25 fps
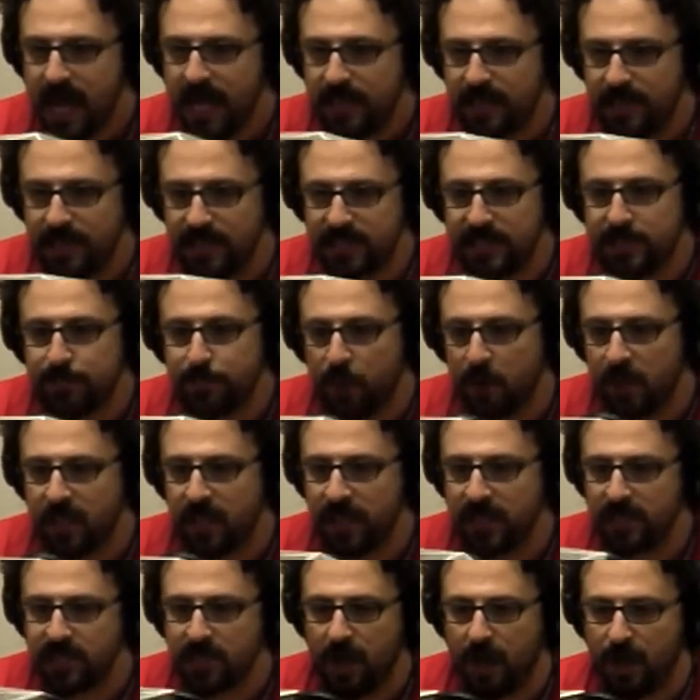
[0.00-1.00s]
This
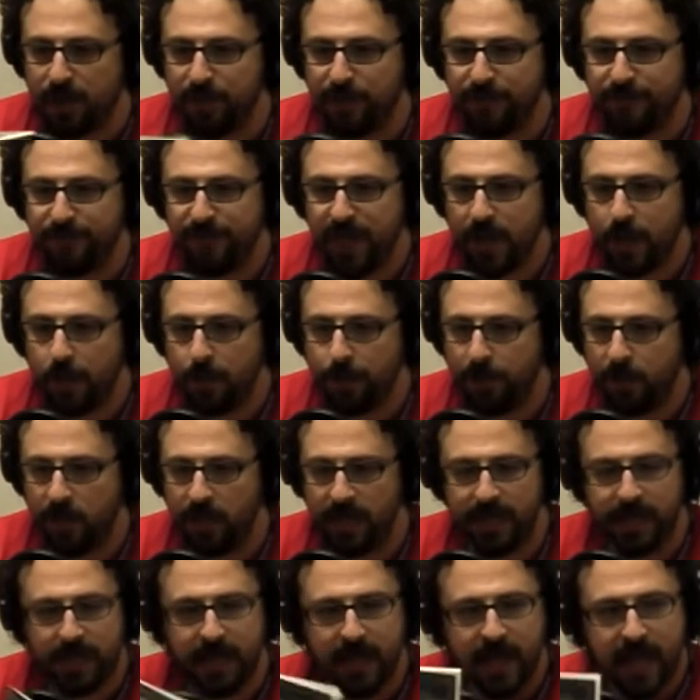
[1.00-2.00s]
book is called The Fatal
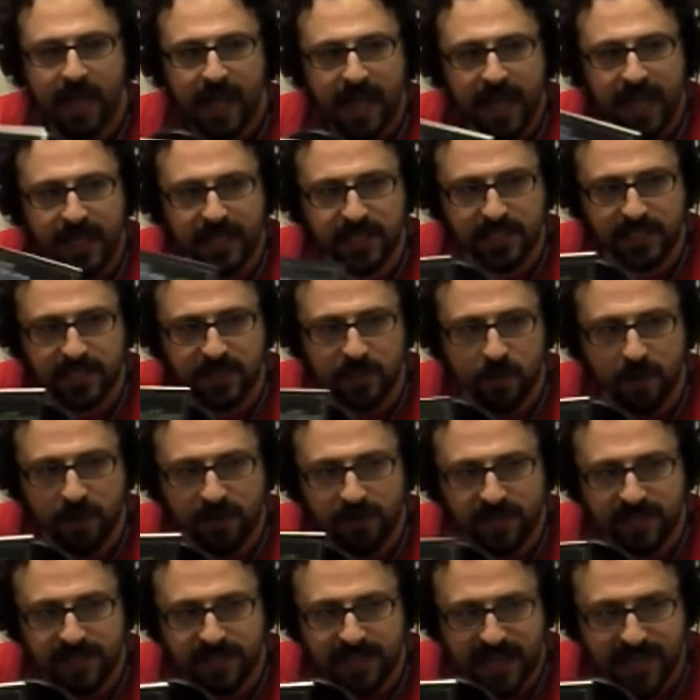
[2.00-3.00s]
Bullet. It's the story
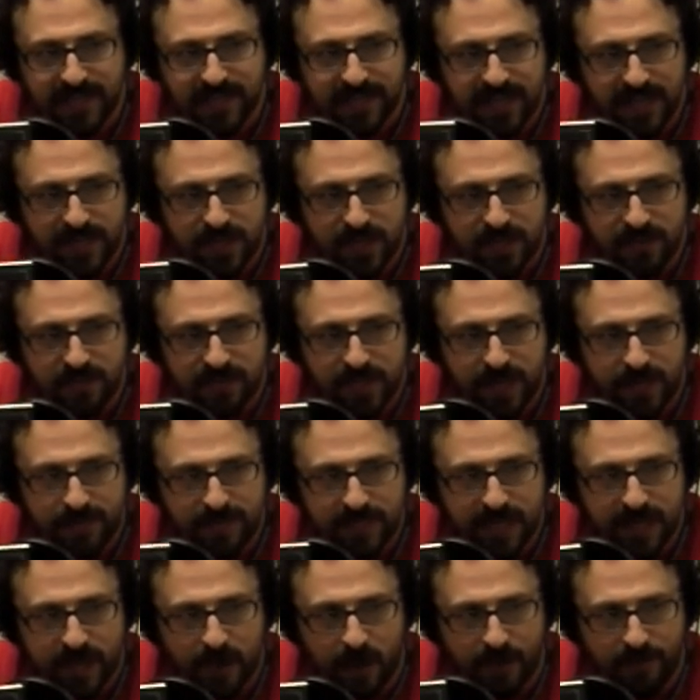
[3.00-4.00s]
of the assassination of James
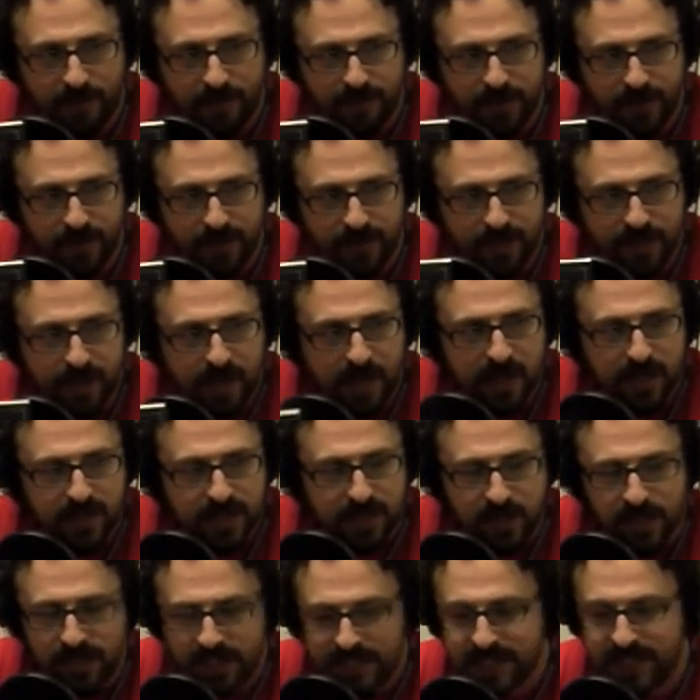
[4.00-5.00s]
A. Garfield. Mm.
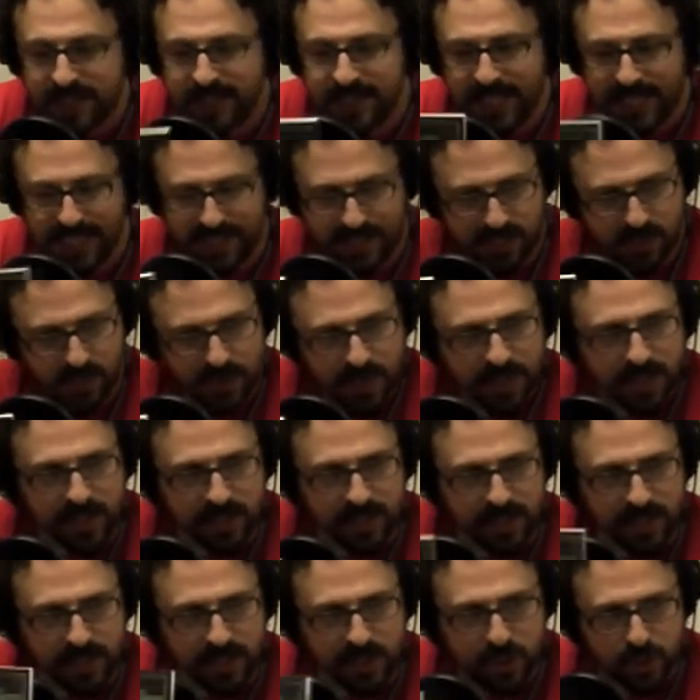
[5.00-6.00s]
So this is history.
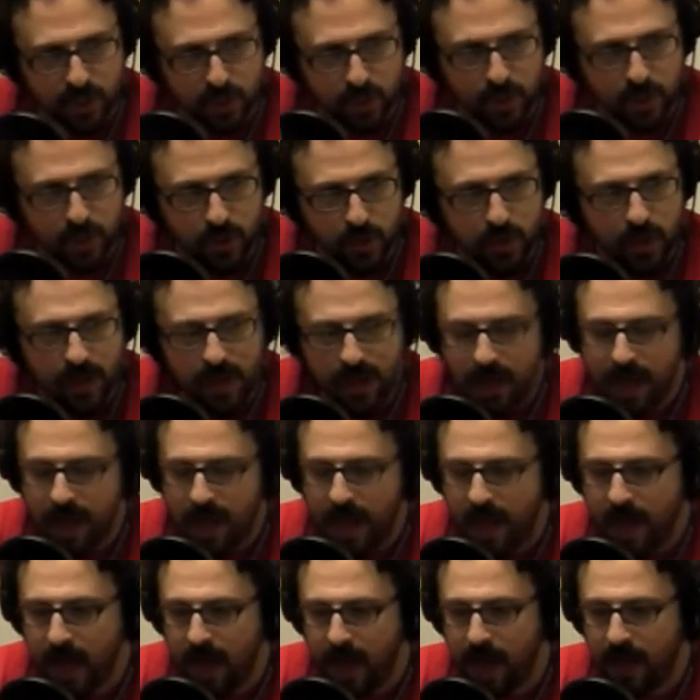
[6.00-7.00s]
This is true.
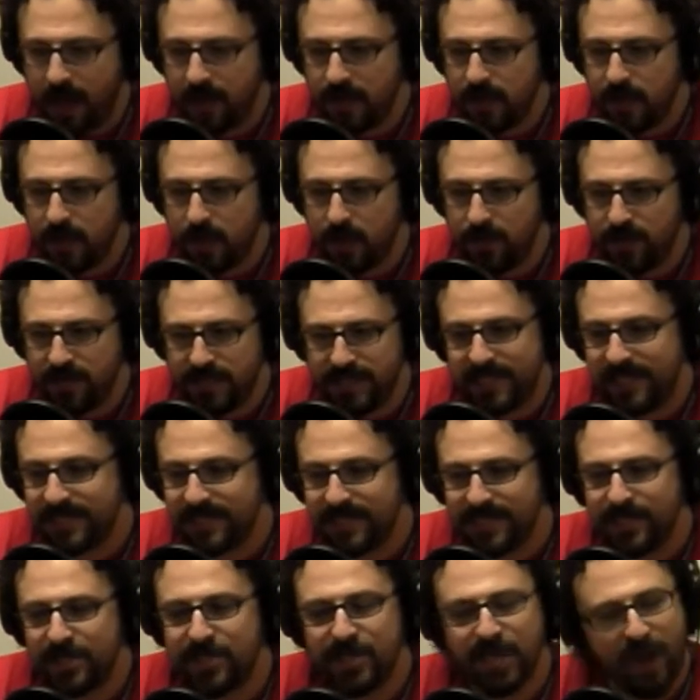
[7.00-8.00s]
You know, this
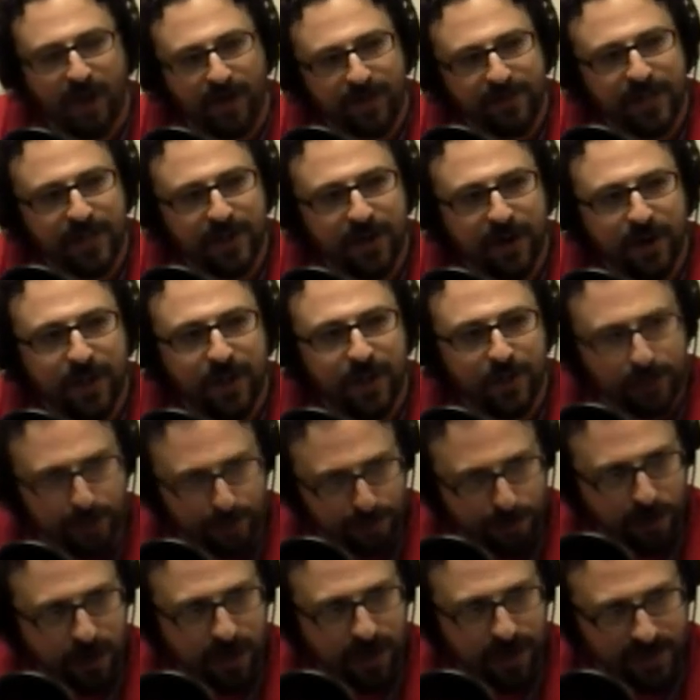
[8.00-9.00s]
isn't shelved in our youth
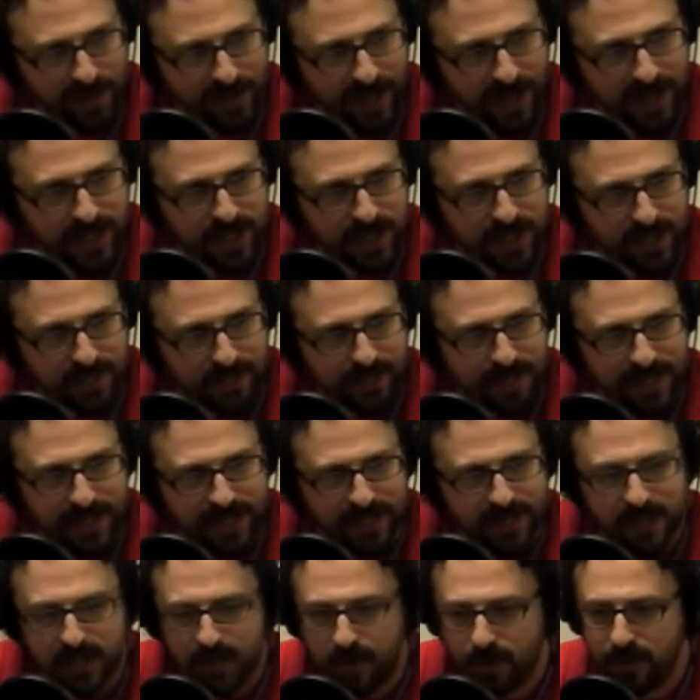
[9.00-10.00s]
book collection
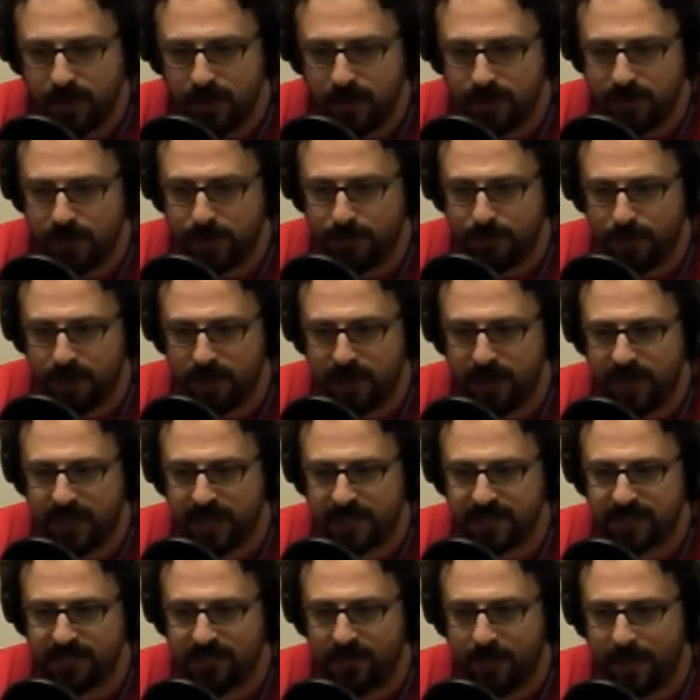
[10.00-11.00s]
because you don't usually put
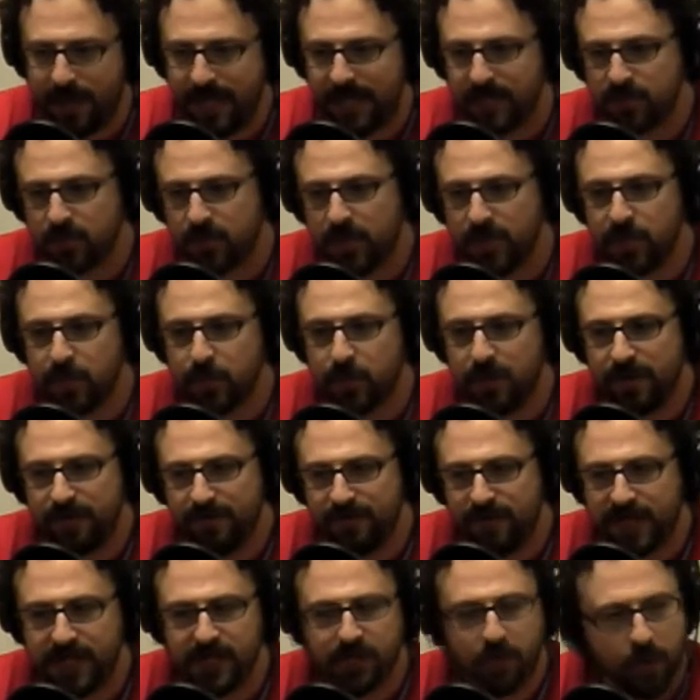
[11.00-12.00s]
things from a Treasury
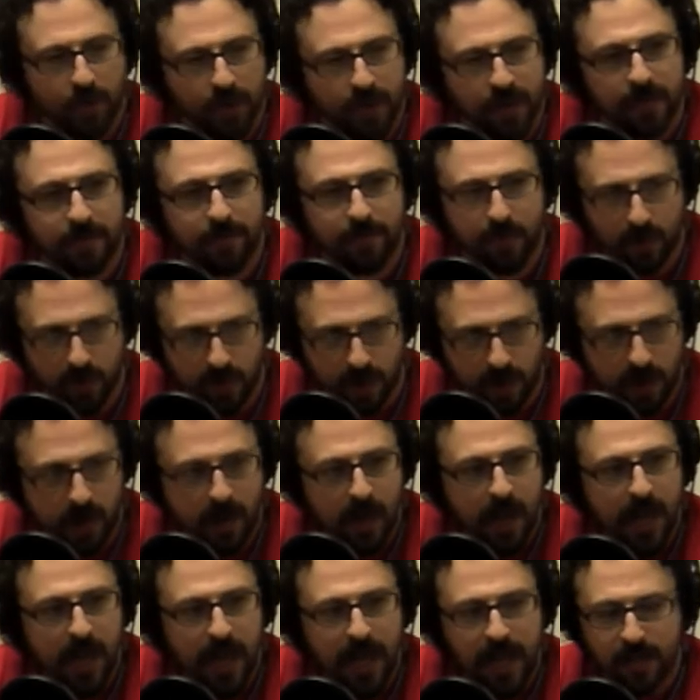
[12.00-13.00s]
Victorian murder
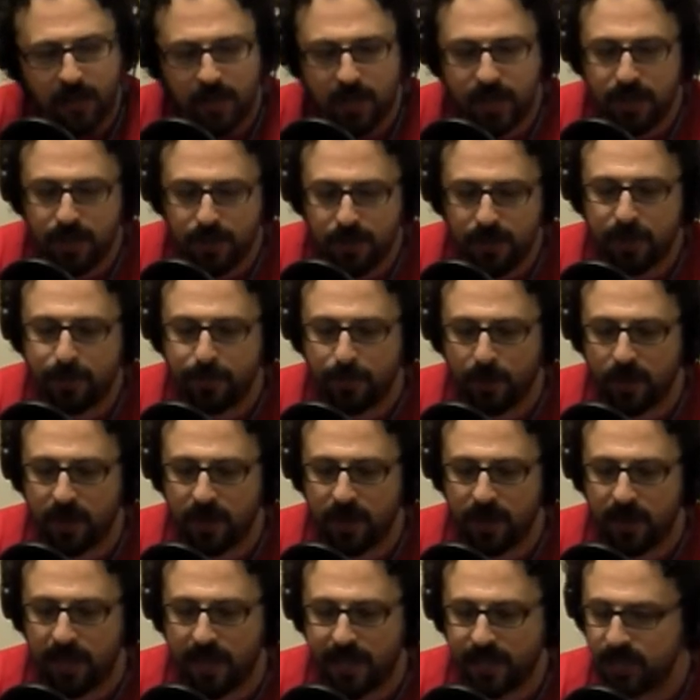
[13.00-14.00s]
in the youth book
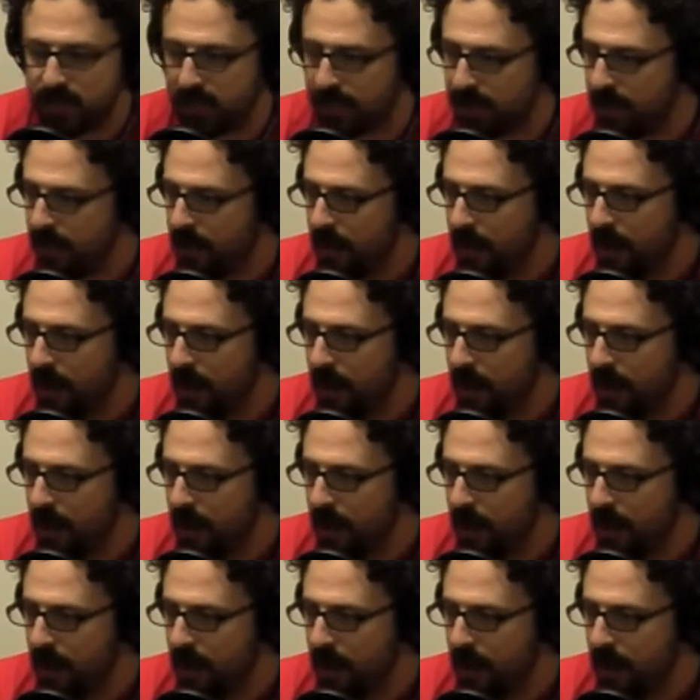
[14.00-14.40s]
collection.